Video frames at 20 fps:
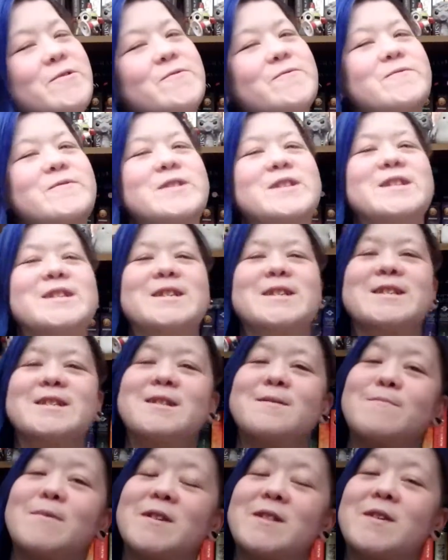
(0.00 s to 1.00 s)
to read in
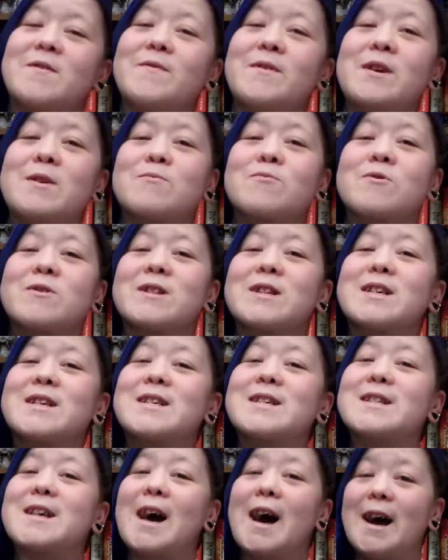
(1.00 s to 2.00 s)
the month of April
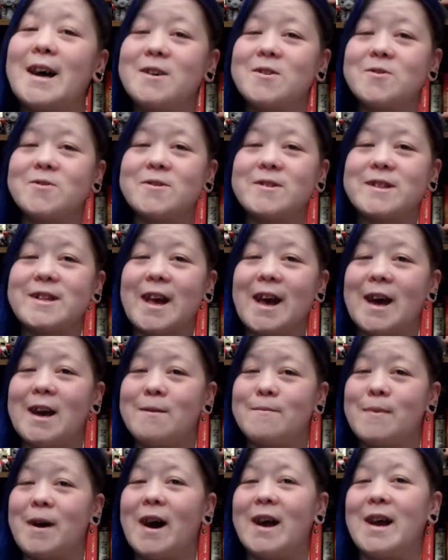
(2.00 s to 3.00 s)
is
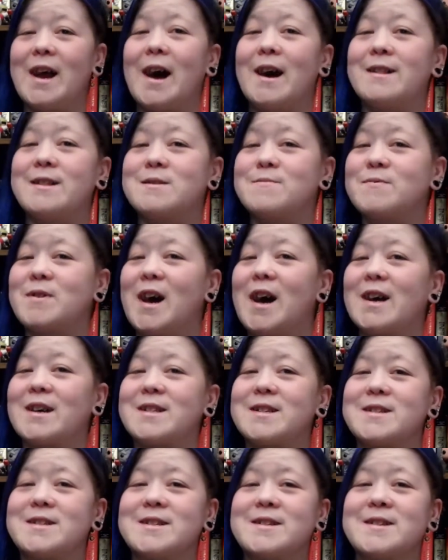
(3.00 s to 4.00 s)
Ironside by Holly
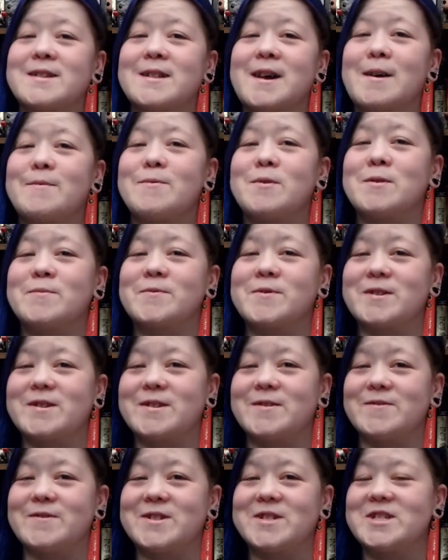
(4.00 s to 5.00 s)
Black. This is a library book,
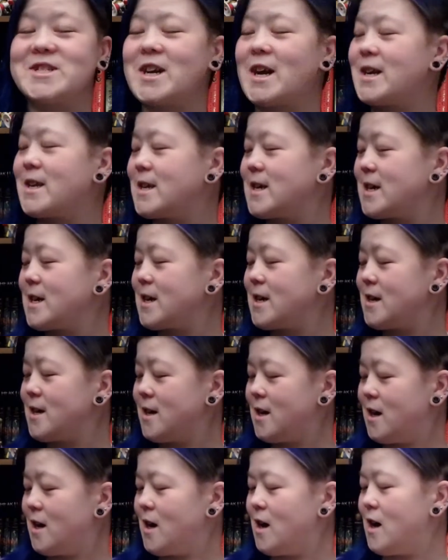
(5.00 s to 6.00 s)
so it's shiny.
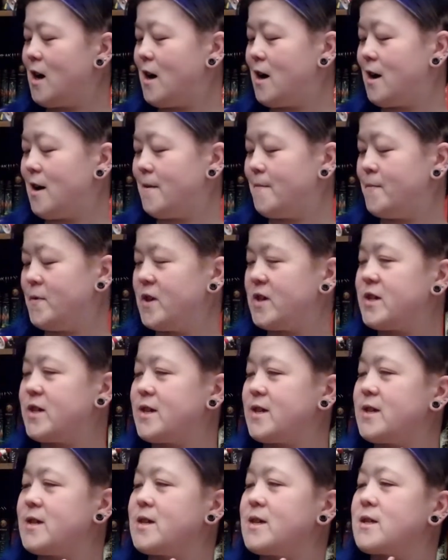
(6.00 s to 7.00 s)
This
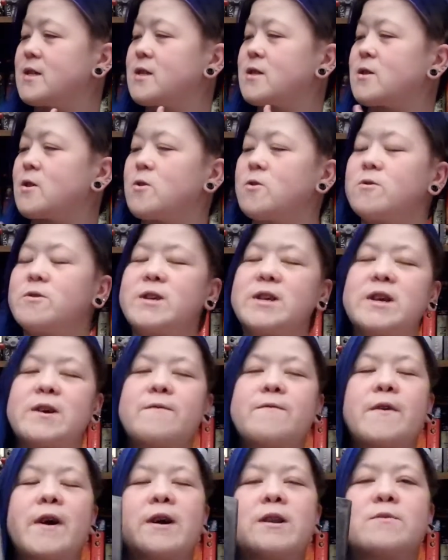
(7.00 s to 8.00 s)
is the 3rd
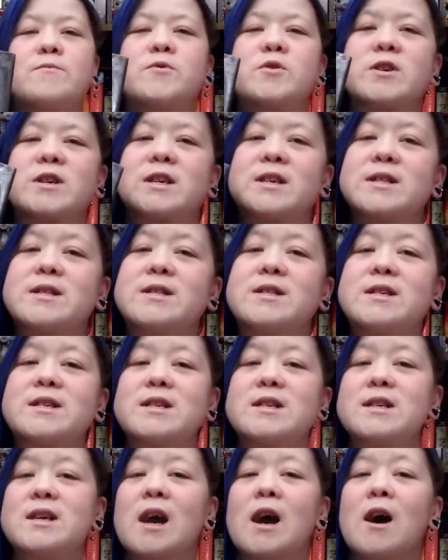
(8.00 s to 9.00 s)
and final book in
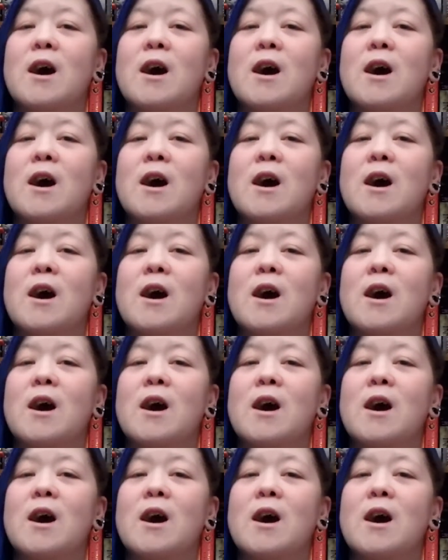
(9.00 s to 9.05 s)
the